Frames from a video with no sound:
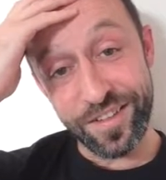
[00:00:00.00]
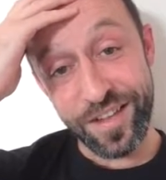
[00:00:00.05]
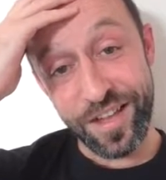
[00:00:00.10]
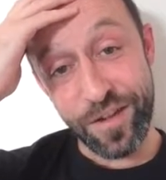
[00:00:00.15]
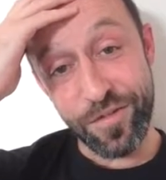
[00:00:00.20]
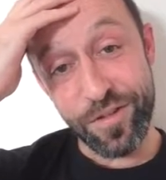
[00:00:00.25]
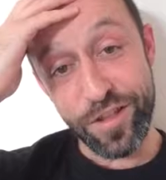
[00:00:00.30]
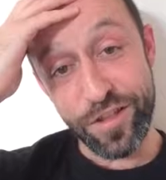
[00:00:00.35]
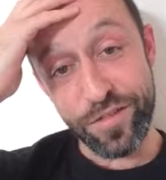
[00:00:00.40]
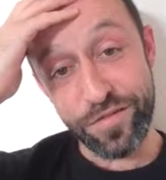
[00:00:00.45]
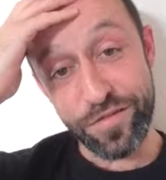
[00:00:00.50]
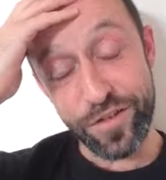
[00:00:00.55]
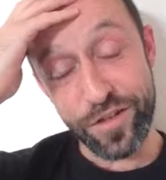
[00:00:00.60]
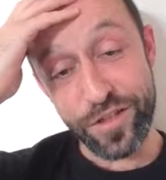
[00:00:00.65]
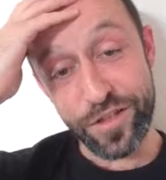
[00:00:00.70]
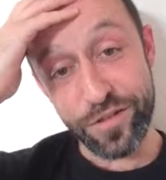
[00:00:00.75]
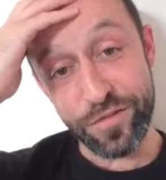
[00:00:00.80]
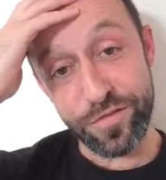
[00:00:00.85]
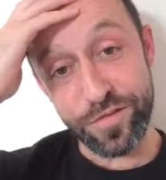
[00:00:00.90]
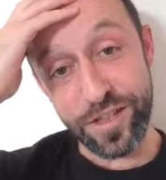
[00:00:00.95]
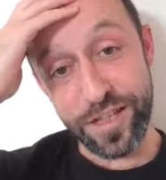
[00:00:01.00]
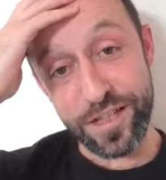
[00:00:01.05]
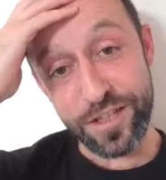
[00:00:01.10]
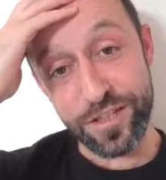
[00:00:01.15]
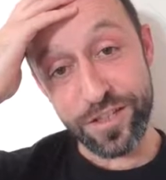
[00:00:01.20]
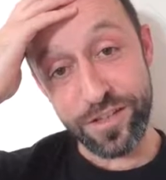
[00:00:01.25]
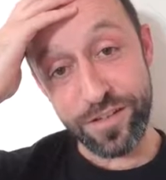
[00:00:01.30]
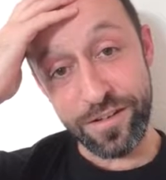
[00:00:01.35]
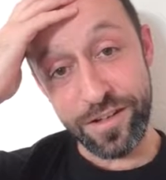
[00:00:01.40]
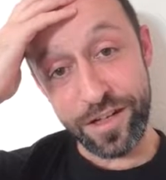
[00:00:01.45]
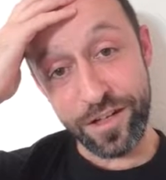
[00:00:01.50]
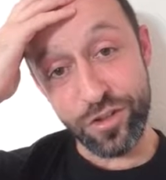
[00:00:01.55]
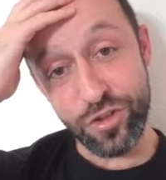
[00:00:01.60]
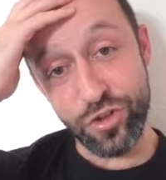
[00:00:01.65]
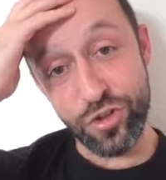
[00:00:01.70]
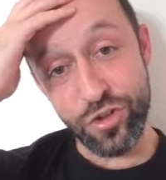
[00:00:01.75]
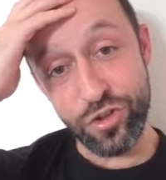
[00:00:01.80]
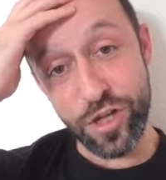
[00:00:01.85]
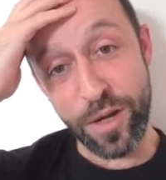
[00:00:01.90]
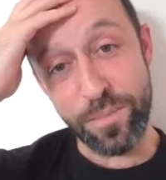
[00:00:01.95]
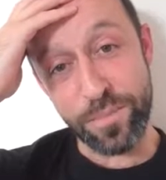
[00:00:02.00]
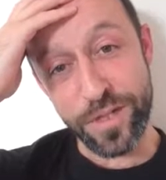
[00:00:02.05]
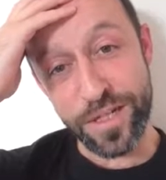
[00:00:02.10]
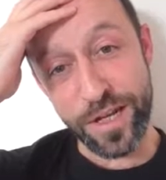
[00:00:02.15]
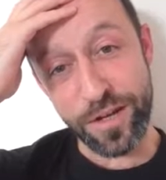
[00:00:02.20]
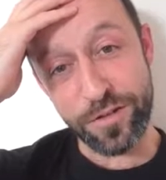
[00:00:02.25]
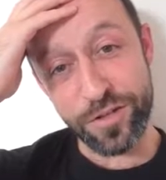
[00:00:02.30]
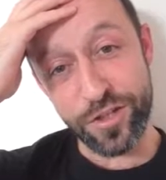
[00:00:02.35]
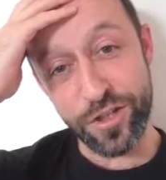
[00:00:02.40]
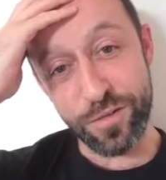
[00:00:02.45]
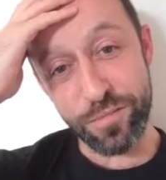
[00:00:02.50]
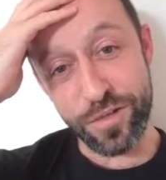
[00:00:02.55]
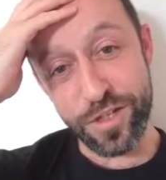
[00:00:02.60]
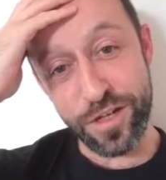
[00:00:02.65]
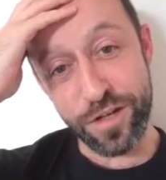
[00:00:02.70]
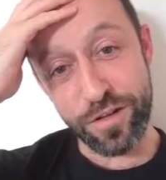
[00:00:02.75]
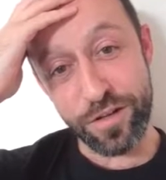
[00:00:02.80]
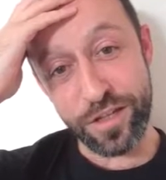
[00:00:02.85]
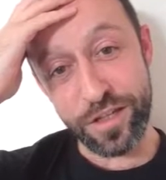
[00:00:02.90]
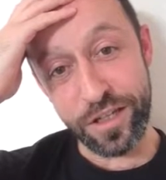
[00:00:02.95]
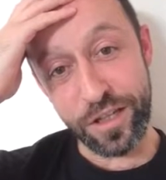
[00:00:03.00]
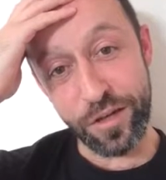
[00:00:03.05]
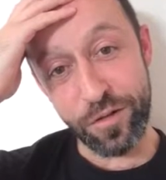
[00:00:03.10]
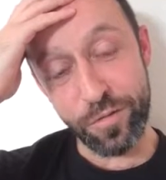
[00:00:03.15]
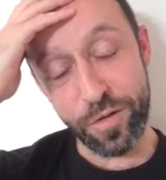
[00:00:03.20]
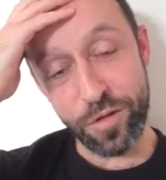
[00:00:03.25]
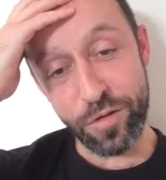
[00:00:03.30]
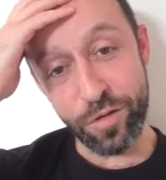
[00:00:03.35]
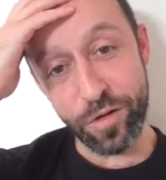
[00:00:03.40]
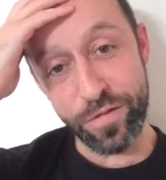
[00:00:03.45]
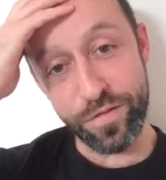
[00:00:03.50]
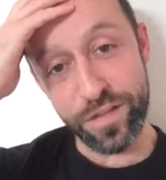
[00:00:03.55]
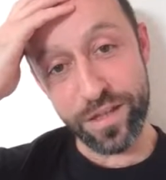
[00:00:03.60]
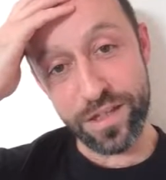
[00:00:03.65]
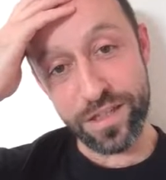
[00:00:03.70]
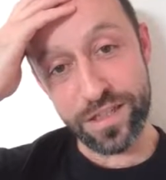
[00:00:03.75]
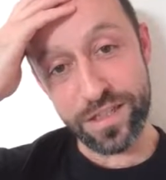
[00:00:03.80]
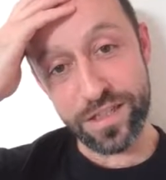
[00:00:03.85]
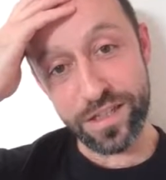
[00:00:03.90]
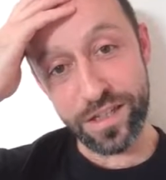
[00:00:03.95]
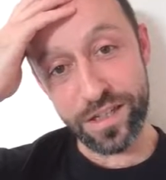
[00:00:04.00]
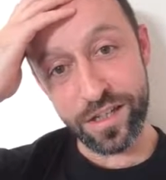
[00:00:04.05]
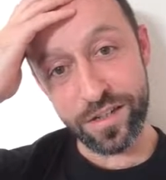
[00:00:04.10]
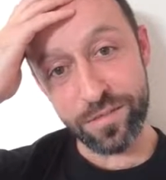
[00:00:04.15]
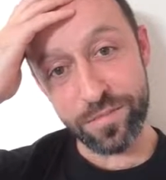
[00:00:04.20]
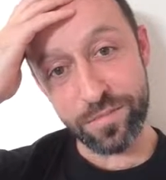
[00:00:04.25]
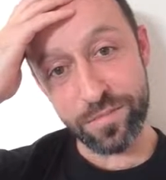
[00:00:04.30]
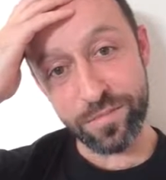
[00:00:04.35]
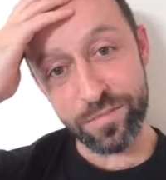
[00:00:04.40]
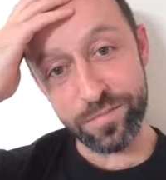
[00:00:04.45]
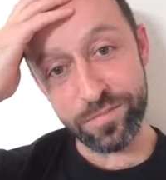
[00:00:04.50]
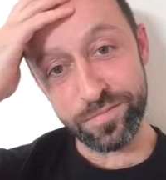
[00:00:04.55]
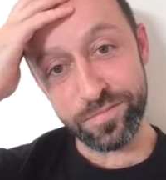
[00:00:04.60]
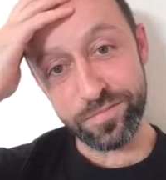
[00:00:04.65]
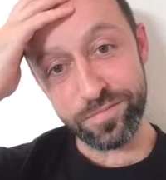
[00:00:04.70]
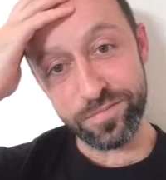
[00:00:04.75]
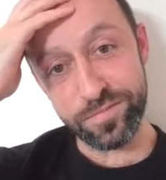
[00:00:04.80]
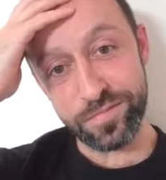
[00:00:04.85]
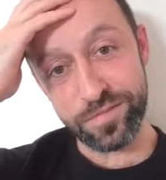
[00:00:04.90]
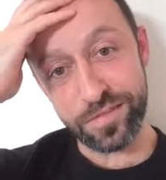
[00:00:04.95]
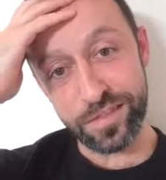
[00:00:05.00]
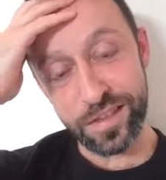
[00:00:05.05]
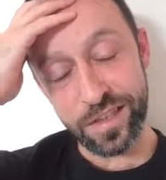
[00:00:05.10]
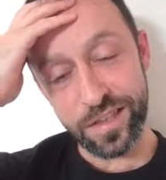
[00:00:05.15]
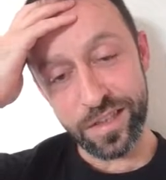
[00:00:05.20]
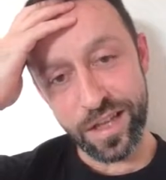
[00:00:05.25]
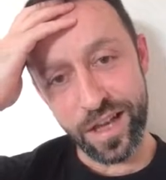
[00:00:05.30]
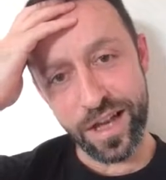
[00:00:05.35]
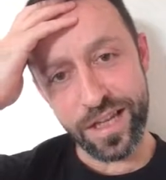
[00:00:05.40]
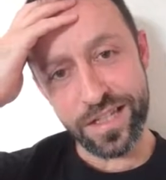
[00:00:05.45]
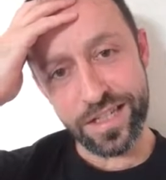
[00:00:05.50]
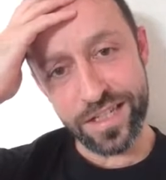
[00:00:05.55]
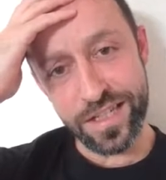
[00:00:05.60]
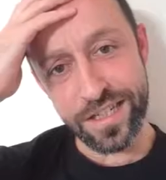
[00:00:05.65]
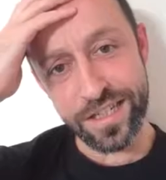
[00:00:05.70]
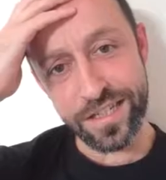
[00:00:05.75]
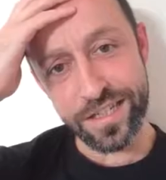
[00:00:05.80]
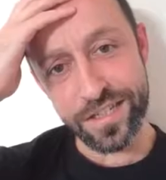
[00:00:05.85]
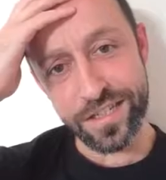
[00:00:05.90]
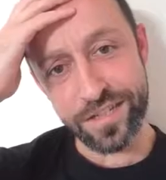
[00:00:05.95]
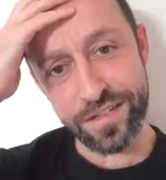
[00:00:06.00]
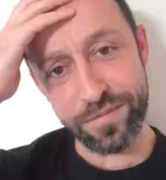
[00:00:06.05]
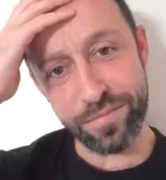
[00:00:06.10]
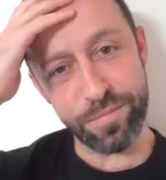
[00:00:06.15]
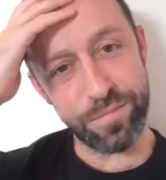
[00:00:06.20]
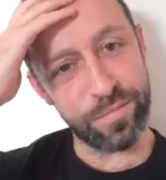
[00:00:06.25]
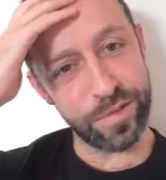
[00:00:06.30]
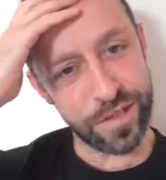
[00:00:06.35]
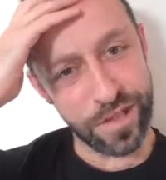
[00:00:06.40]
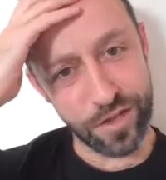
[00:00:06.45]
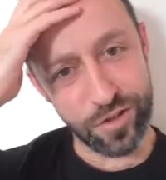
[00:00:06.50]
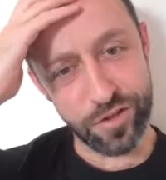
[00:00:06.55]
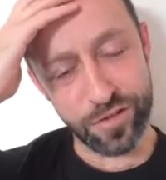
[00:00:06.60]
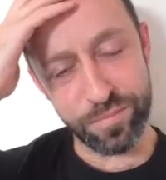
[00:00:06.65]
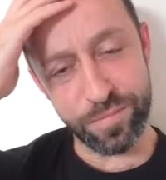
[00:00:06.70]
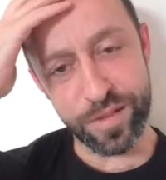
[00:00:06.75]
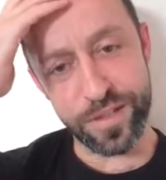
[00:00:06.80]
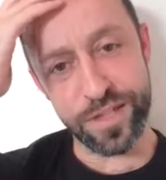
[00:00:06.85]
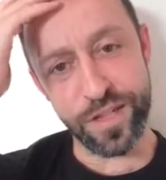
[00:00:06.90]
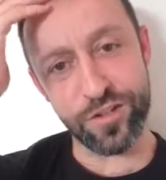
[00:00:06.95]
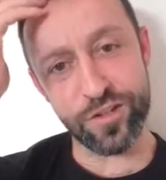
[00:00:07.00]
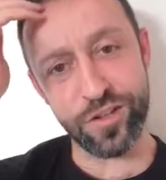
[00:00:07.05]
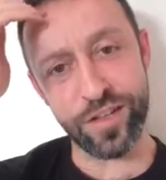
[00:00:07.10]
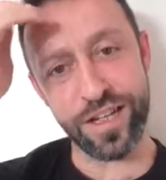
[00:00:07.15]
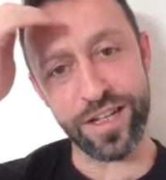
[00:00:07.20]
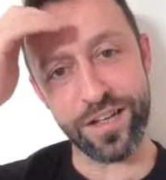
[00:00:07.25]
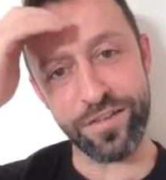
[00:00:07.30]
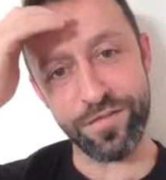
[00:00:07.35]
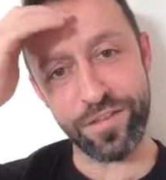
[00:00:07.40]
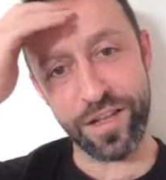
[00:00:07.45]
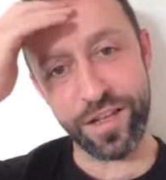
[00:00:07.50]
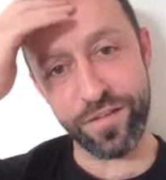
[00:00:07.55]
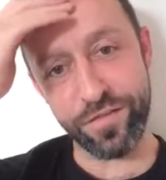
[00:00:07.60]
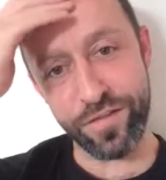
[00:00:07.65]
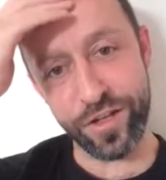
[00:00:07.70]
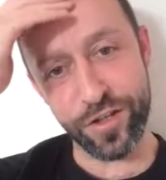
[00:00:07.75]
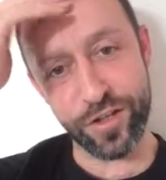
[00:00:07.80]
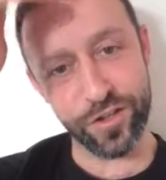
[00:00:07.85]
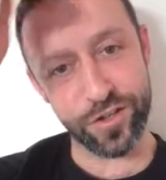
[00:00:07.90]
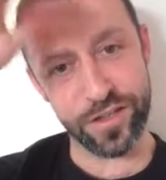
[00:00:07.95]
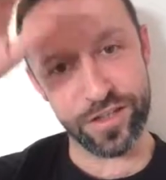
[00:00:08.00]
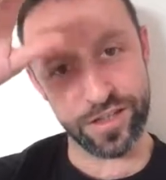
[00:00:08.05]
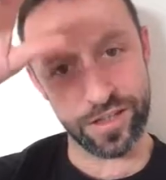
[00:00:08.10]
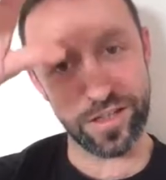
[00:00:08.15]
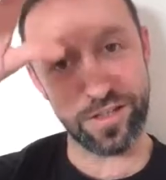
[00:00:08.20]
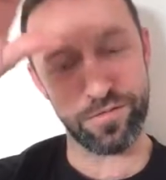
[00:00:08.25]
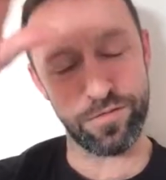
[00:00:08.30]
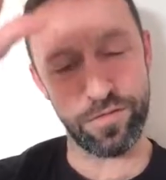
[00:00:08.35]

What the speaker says: Henry I sort of like jumps out at you with all of these ideas and potential innovations.